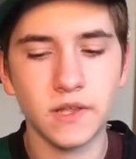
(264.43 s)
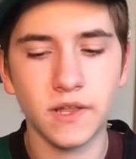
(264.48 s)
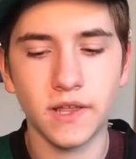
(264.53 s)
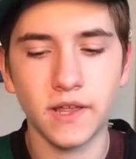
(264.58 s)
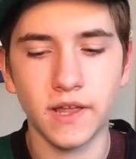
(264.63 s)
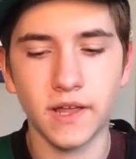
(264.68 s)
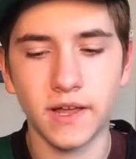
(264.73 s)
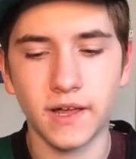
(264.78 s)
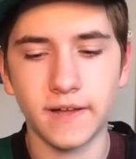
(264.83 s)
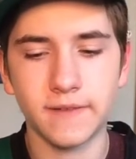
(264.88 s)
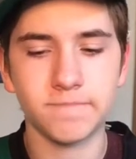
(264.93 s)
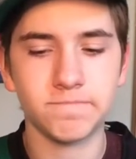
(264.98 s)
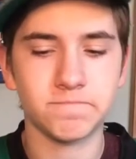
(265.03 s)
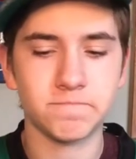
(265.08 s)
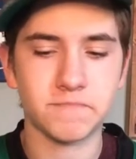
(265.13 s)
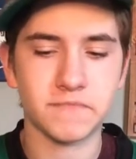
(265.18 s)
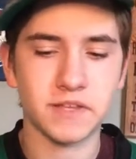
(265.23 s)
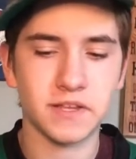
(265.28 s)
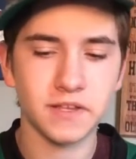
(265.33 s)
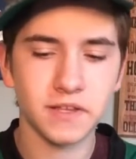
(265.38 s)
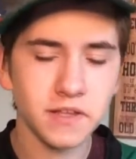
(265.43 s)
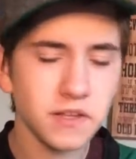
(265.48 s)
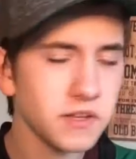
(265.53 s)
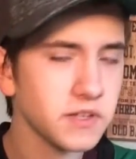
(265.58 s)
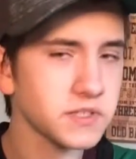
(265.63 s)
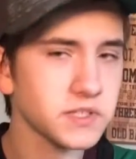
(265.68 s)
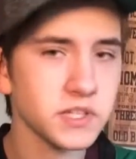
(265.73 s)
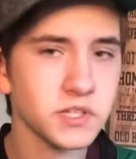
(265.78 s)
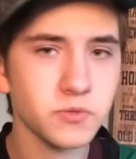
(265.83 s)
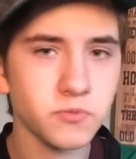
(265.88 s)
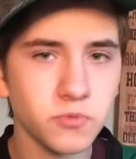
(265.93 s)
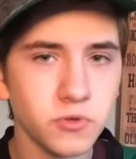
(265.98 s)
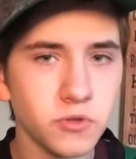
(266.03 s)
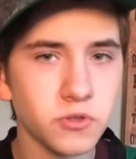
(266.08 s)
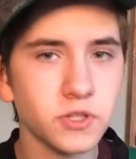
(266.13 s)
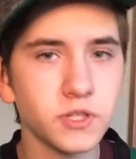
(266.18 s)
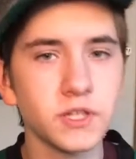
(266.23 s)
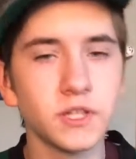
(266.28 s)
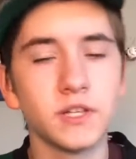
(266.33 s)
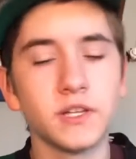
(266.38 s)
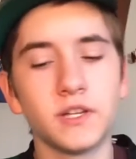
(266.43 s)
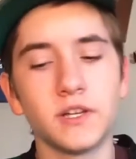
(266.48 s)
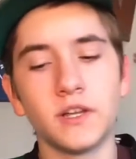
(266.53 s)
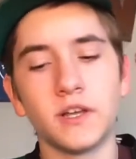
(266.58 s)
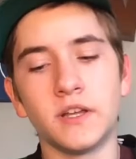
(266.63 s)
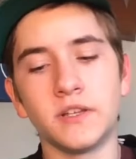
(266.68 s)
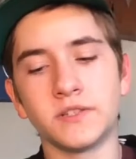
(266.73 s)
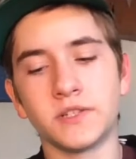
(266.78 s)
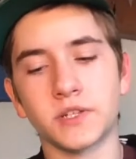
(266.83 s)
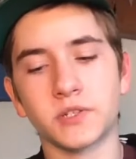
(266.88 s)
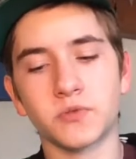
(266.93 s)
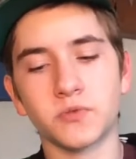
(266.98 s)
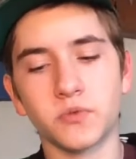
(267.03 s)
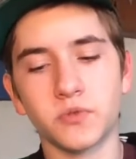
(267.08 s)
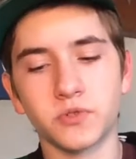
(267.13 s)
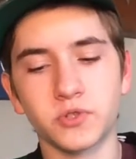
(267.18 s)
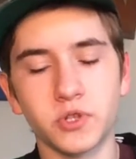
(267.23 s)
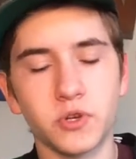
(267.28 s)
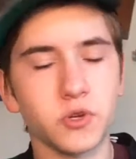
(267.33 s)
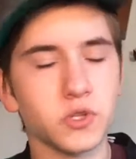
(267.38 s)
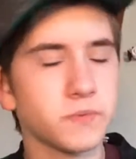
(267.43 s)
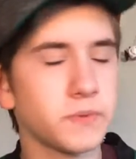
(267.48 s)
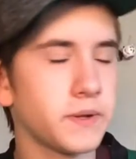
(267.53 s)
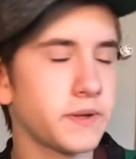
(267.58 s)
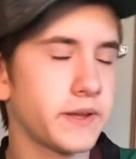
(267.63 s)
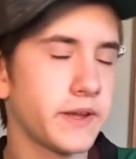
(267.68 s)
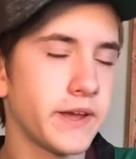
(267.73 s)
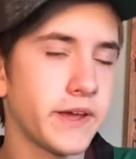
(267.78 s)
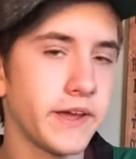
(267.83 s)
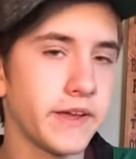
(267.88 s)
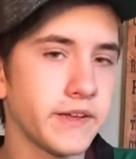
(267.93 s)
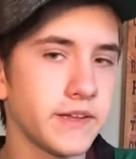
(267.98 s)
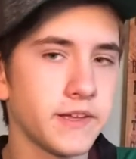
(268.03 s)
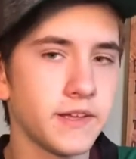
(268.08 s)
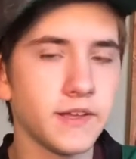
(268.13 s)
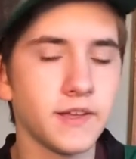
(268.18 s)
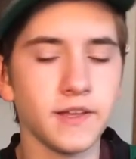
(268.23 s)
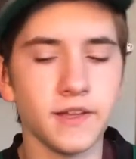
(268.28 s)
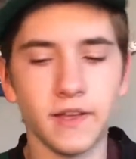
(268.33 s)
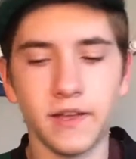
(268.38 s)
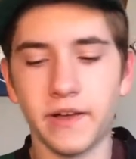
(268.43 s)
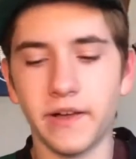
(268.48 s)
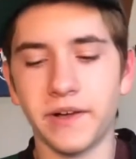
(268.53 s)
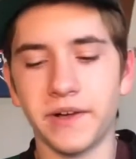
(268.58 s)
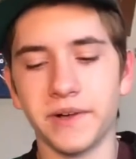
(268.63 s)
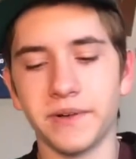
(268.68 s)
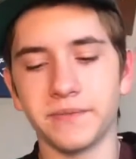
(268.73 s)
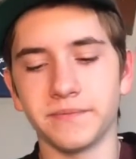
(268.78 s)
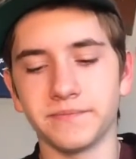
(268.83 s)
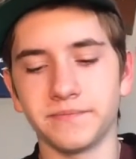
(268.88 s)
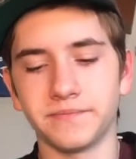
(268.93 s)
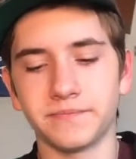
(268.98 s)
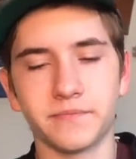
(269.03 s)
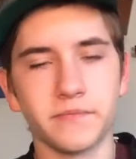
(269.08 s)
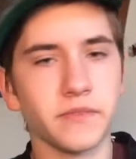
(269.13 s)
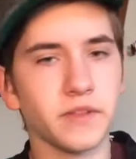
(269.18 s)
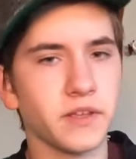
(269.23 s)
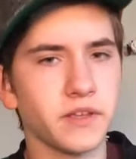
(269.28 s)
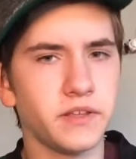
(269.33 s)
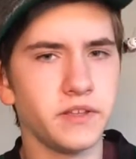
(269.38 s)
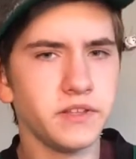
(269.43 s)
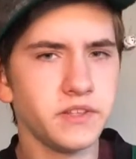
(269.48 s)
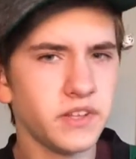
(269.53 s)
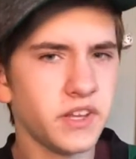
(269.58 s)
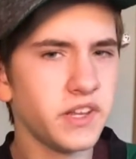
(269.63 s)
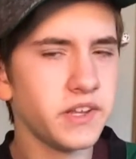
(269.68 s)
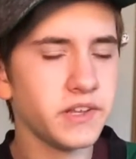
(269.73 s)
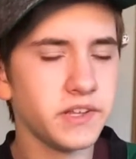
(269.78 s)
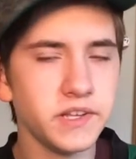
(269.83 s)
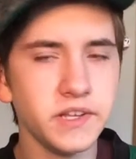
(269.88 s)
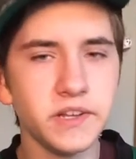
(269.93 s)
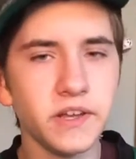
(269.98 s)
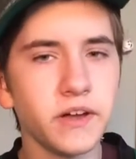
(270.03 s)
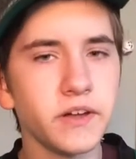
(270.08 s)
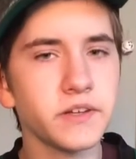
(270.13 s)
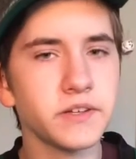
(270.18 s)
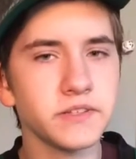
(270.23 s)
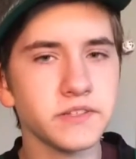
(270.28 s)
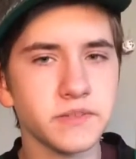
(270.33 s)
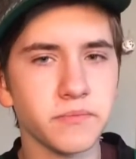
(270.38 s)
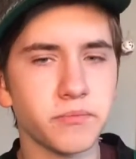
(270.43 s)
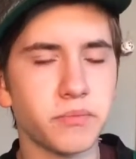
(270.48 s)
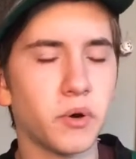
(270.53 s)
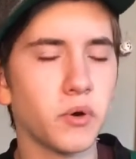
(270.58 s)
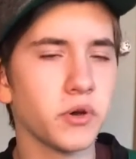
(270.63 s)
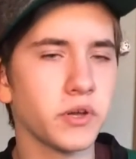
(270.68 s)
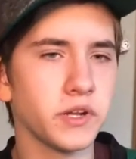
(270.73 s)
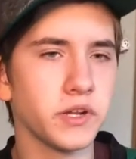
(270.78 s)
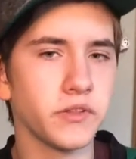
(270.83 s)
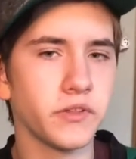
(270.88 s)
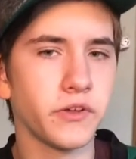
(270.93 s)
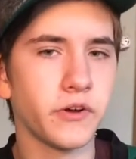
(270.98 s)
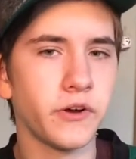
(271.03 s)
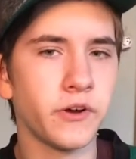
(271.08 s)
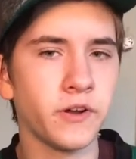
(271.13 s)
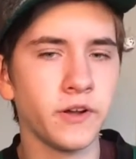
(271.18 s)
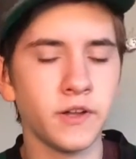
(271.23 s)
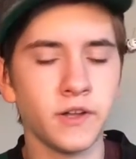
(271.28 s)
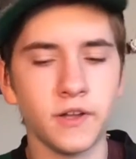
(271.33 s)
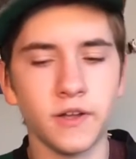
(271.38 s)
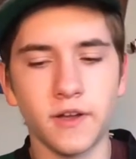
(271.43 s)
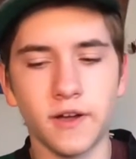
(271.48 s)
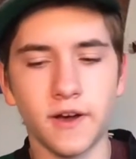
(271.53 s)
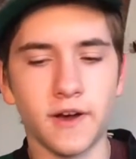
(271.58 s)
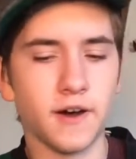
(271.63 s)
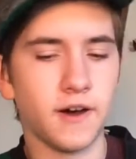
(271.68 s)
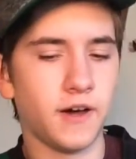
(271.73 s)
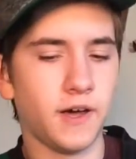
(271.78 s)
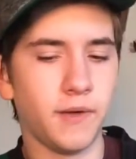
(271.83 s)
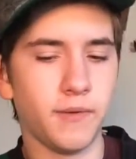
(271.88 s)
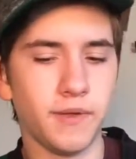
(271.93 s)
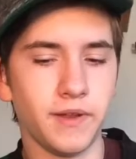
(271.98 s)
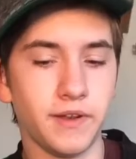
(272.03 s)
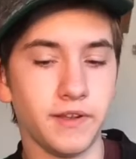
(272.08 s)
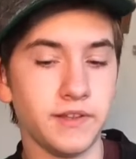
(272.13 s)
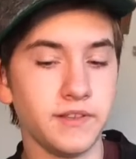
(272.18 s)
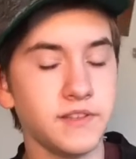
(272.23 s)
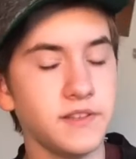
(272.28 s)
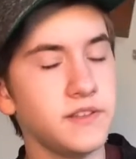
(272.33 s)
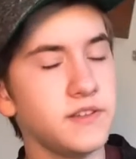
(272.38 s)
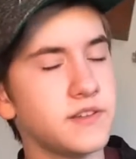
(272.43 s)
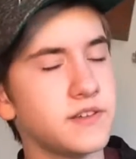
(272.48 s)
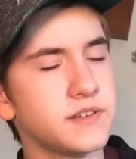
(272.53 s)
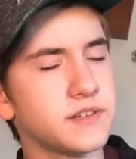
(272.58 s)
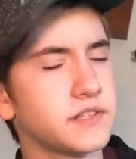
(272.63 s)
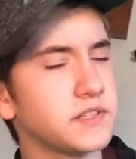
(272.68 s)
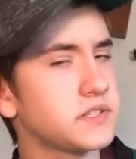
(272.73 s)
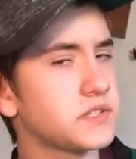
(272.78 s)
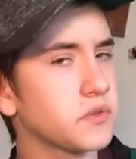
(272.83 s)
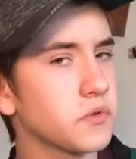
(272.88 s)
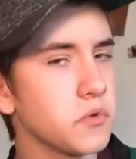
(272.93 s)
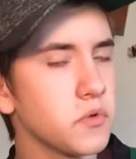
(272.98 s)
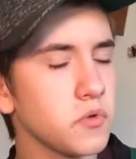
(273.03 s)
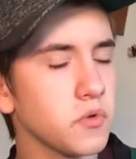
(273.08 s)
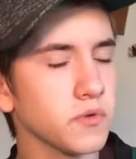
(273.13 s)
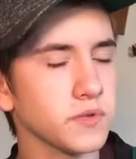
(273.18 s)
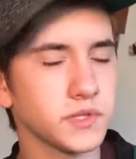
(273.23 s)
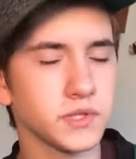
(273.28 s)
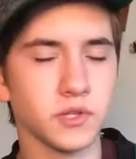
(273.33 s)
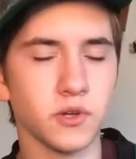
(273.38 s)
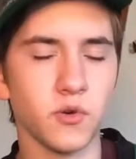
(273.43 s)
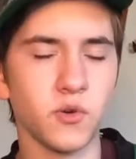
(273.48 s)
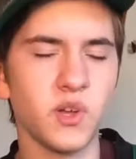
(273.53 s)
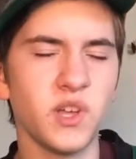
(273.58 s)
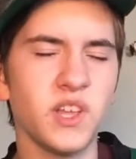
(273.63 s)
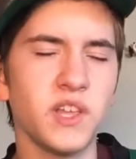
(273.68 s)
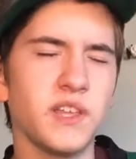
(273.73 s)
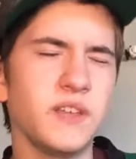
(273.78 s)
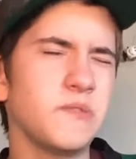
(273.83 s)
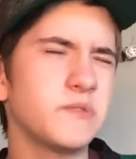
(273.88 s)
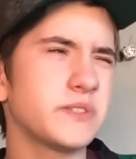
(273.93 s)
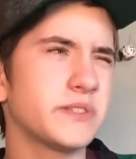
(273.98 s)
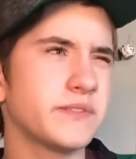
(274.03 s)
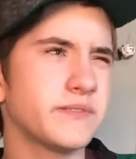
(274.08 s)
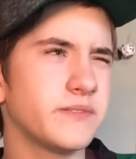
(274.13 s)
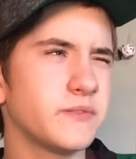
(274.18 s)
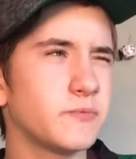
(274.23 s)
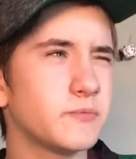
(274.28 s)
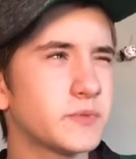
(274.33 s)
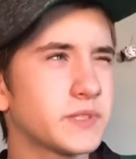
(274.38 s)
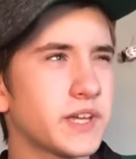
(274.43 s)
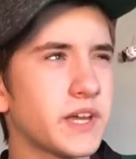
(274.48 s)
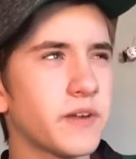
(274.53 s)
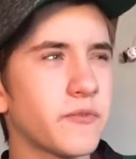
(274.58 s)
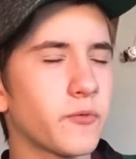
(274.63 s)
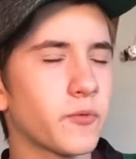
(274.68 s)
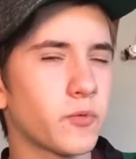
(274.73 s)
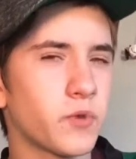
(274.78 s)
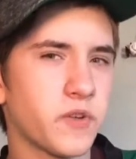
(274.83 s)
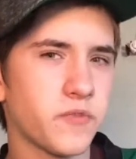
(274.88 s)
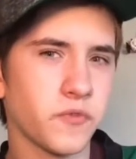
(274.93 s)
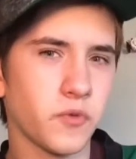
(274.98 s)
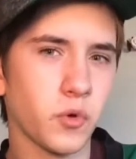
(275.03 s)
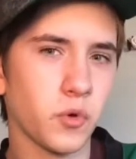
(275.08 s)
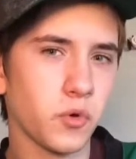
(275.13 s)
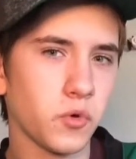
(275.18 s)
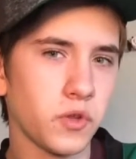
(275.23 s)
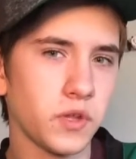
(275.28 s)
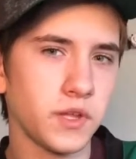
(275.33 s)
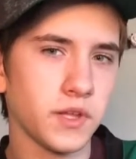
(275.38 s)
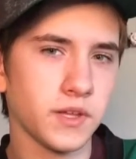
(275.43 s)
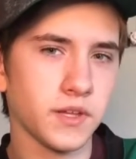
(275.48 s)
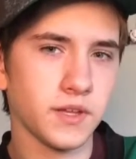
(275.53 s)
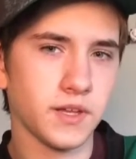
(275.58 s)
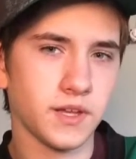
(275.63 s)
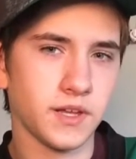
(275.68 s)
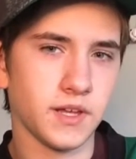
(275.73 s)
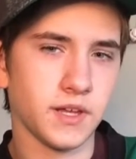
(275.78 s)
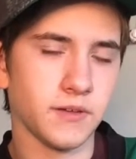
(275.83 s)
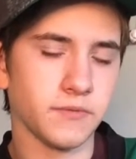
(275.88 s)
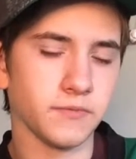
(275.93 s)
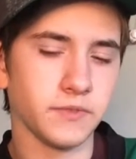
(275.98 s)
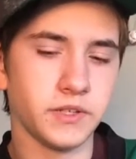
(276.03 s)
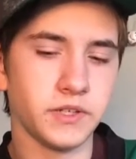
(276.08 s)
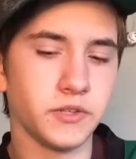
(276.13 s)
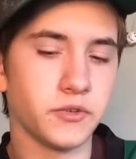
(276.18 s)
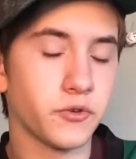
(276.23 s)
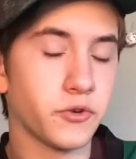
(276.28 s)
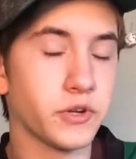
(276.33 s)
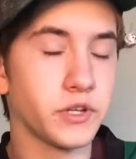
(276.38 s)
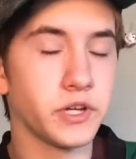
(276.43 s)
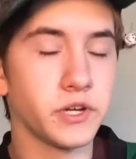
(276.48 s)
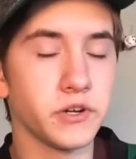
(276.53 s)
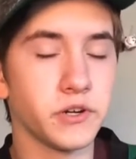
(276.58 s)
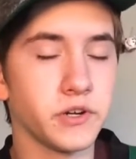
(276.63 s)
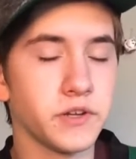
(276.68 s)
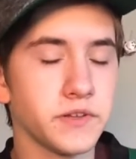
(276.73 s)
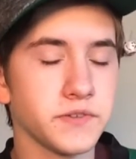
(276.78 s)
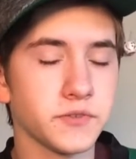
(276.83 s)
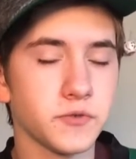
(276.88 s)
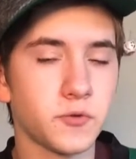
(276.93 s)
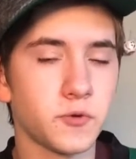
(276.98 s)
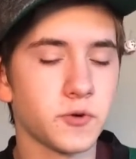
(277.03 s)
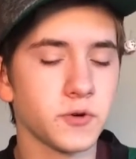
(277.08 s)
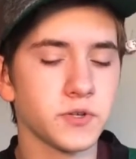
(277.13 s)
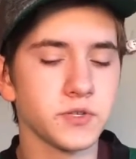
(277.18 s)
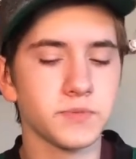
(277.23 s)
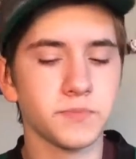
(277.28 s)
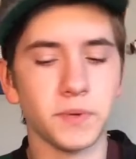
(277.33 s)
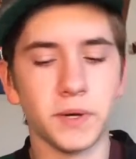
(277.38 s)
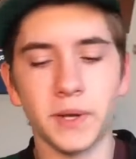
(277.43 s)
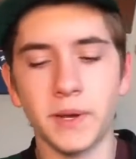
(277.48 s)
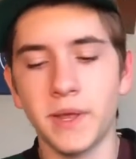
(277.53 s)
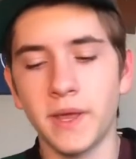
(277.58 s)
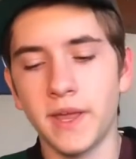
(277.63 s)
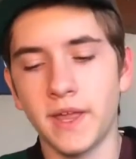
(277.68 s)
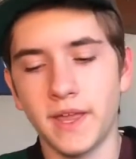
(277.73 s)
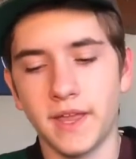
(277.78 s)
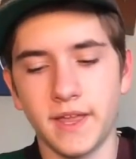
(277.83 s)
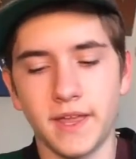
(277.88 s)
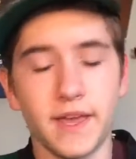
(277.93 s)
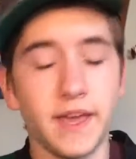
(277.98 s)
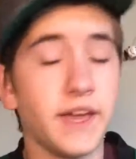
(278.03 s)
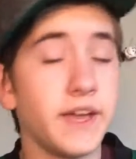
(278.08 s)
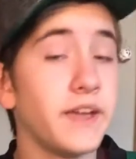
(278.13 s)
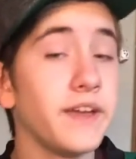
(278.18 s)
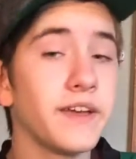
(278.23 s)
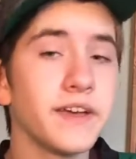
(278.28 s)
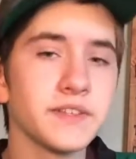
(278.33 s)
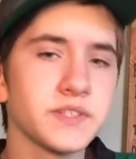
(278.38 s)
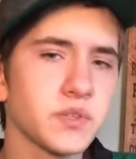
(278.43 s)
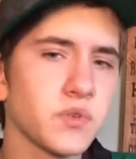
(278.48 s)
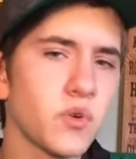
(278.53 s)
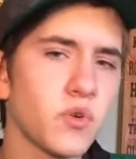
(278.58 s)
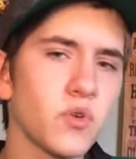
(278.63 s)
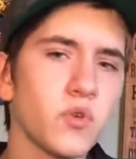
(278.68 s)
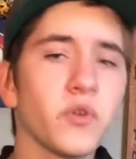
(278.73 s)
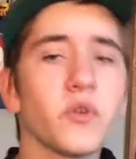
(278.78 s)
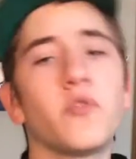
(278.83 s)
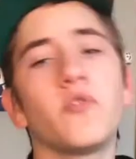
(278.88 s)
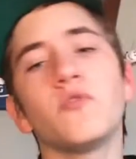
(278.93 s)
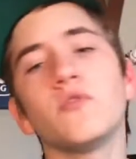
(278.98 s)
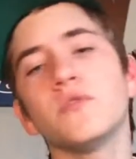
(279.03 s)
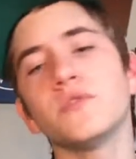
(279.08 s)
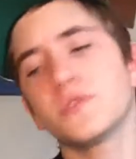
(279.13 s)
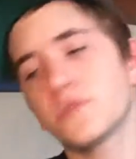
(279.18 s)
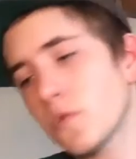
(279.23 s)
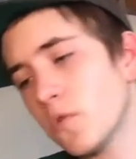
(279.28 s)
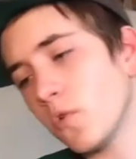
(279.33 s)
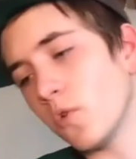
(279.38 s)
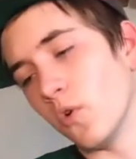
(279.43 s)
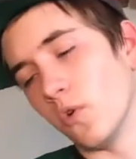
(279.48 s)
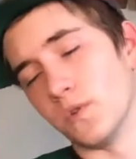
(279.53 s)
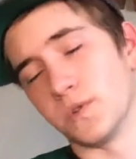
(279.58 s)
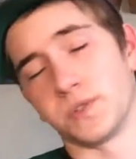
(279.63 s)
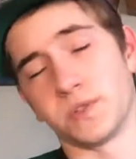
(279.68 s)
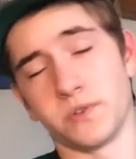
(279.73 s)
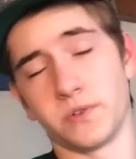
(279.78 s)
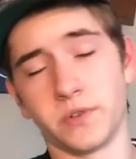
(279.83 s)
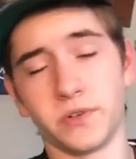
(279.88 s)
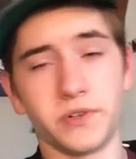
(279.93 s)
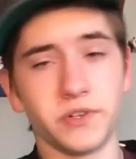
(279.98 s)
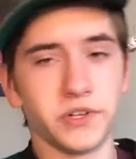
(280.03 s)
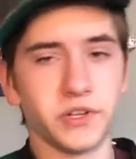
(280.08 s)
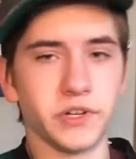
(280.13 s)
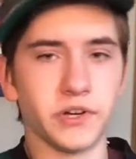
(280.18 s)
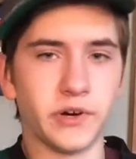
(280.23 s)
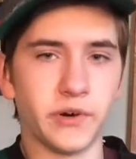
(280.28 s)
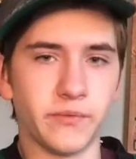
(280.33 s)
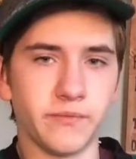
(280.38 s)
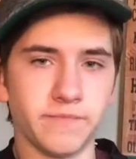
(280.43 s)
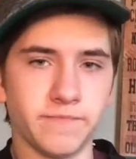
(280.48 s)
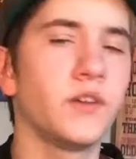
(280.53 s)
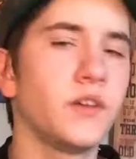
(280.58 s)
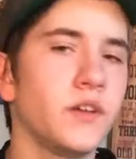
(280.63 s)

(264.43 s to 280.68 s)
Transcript: Ah. Ah, sexual, sexual jokes, but hey, um, he he does poke it in there, um, and he gets the goal. So it was a, it was kind of a rough goal um, in dirty areas, of course, but hey, he gets a goal, a goal is a goal. So there you go.